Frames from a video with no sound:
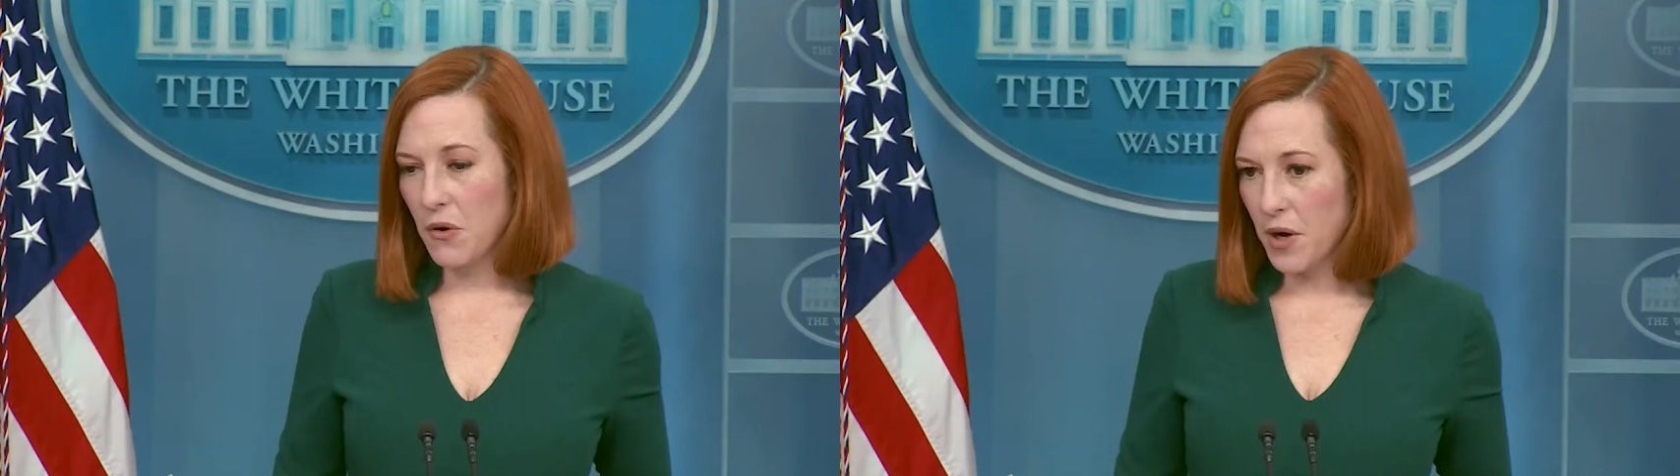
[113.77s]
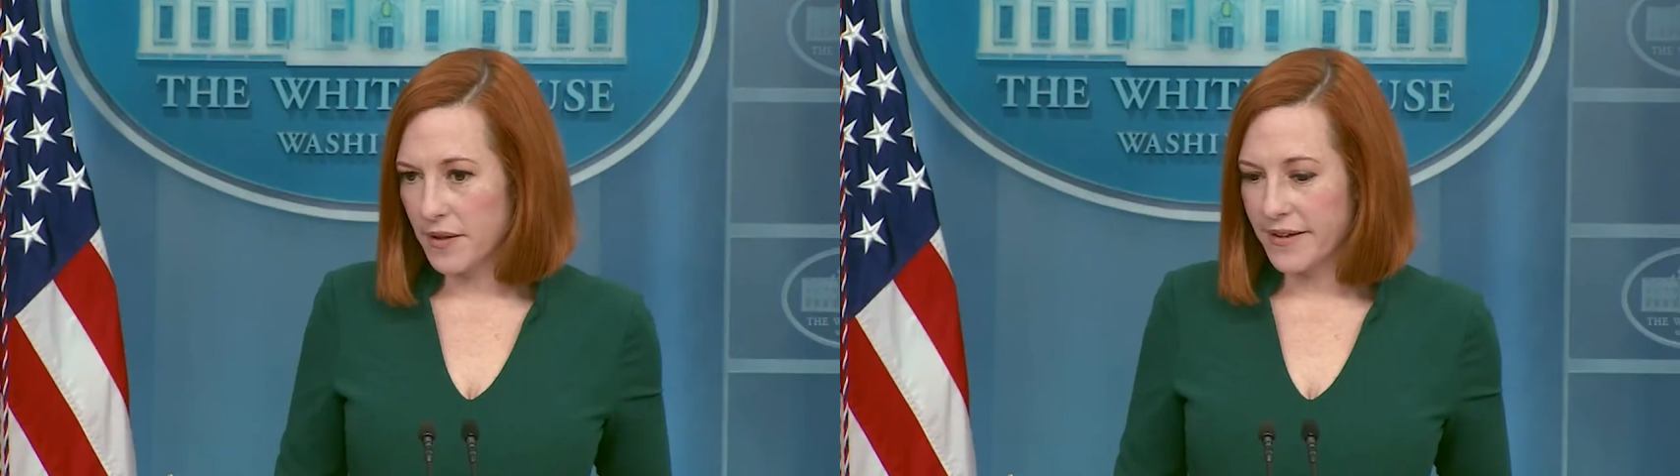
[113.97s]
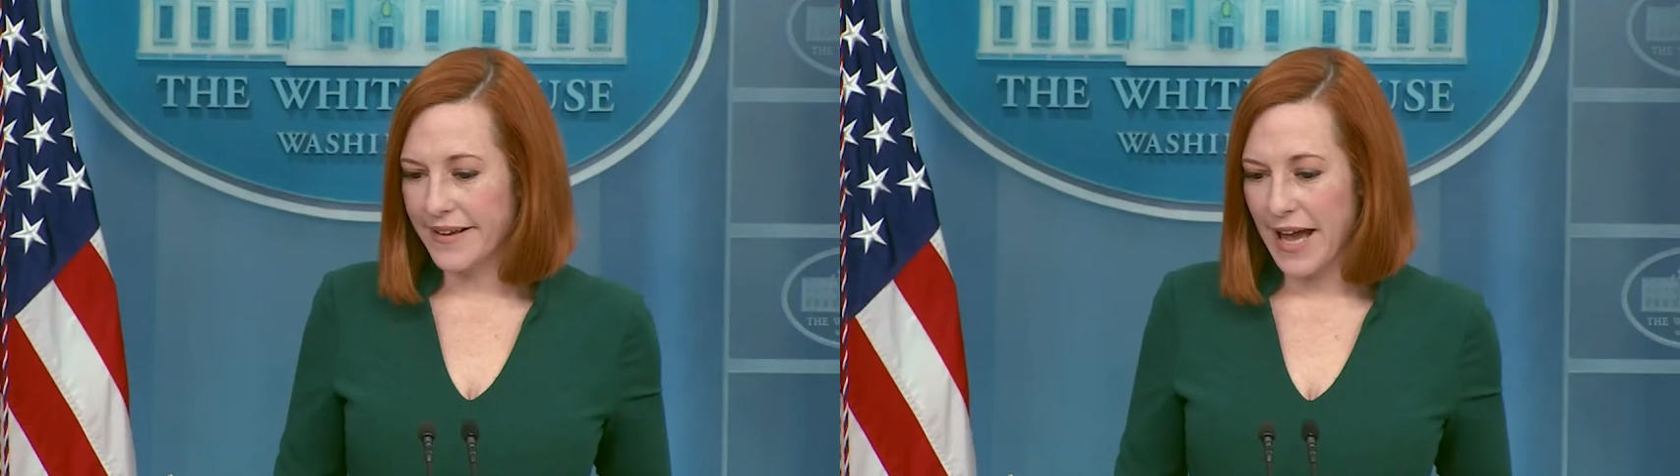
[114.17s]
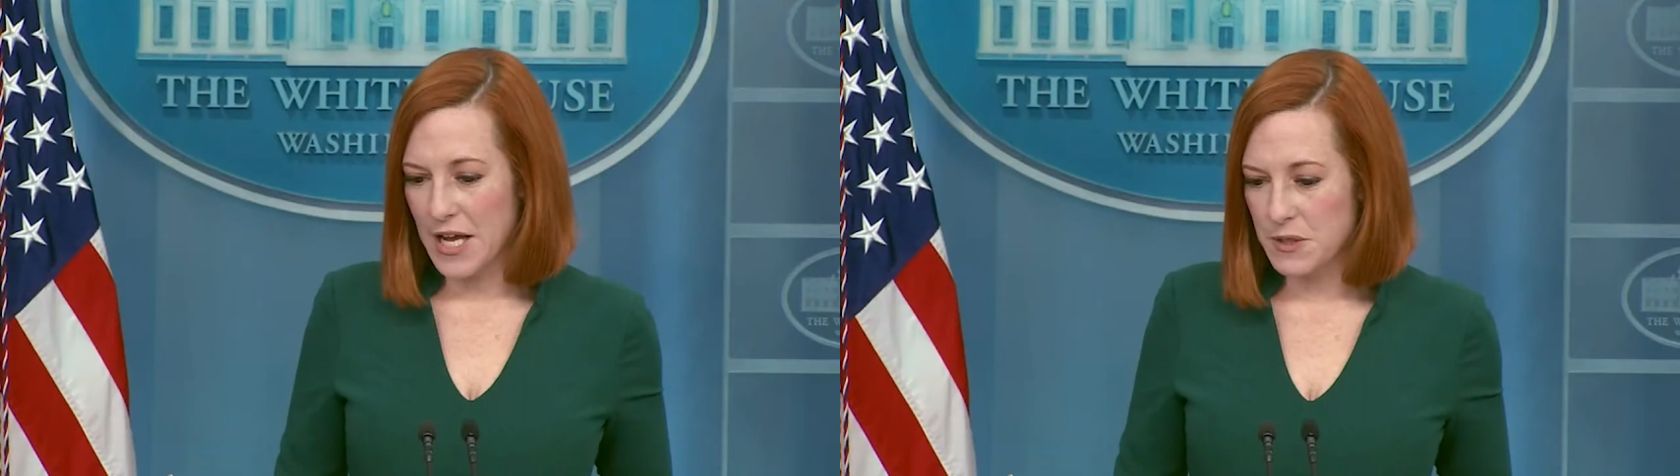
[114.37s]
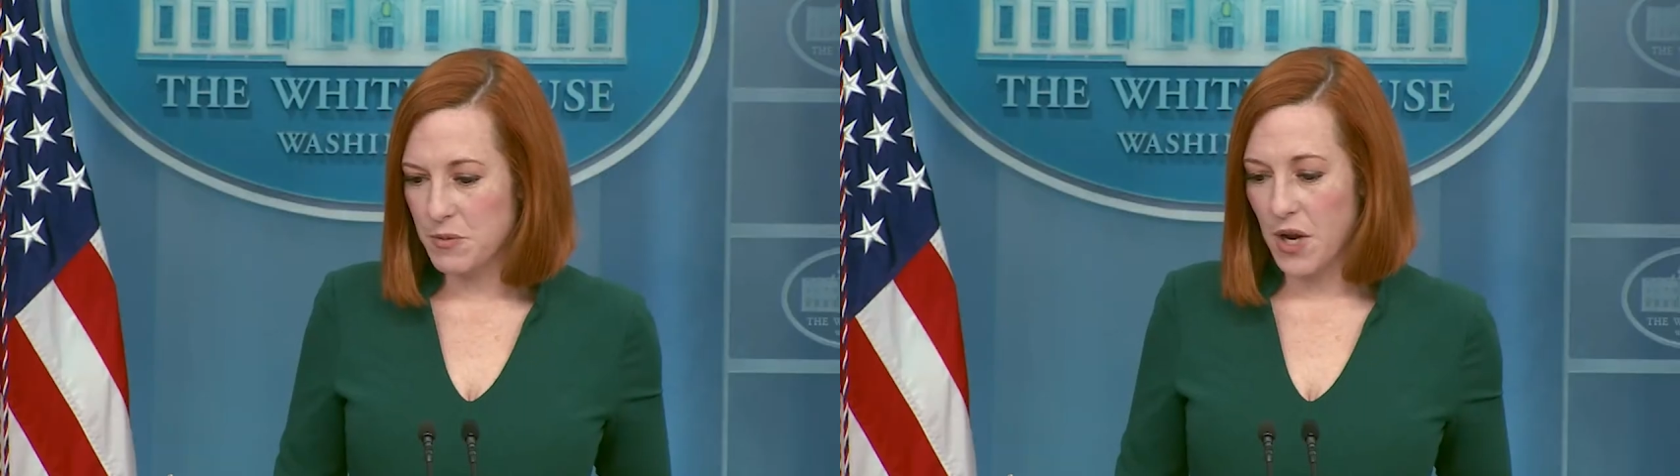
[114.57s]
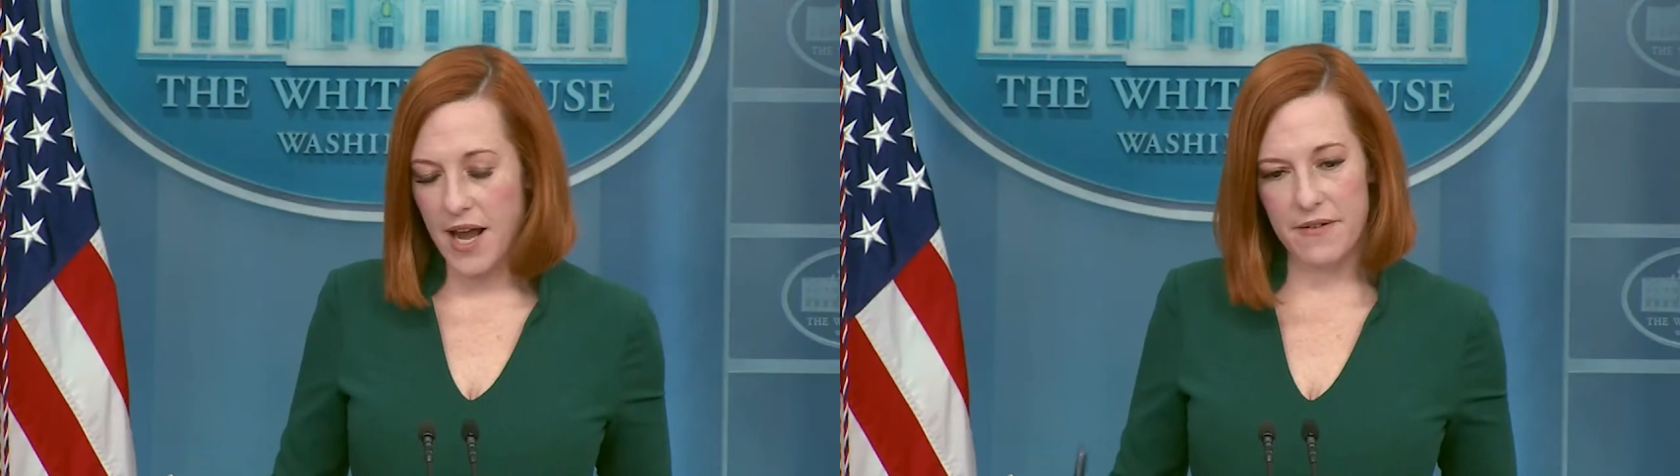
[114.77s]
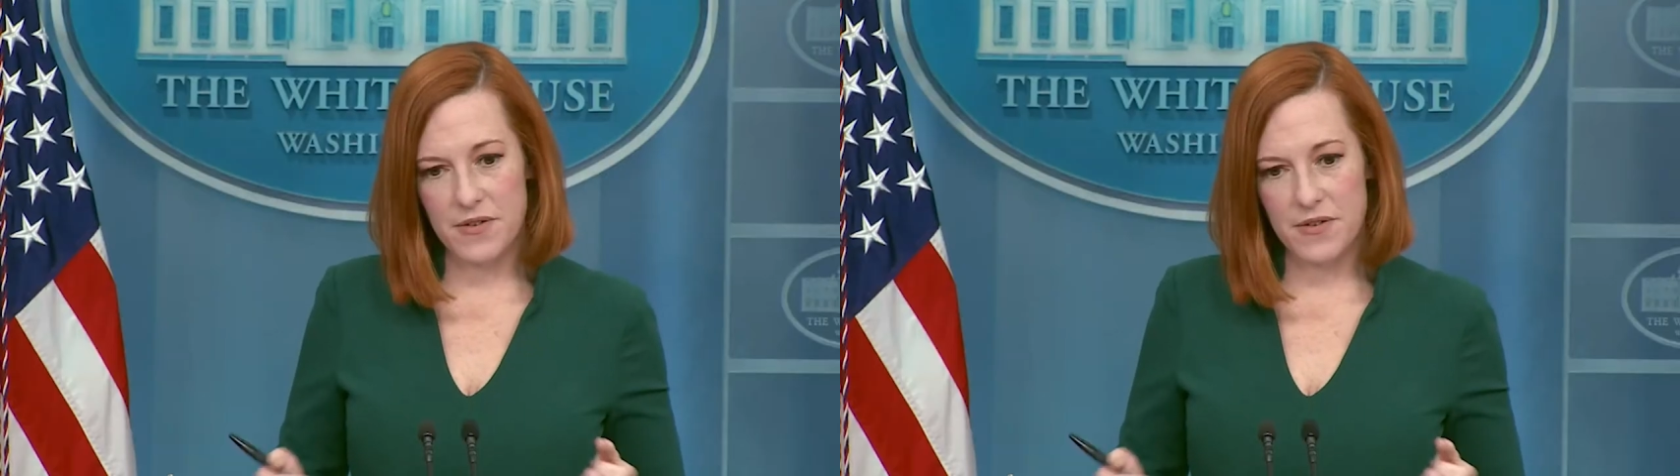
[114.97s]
oil and gas, I have